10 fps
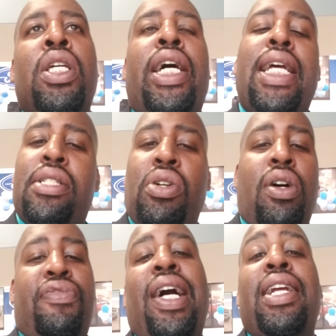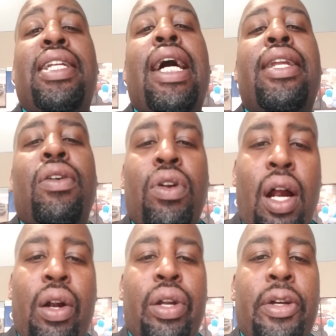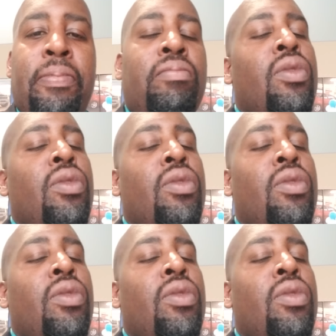And that's all fine and dandy on our end.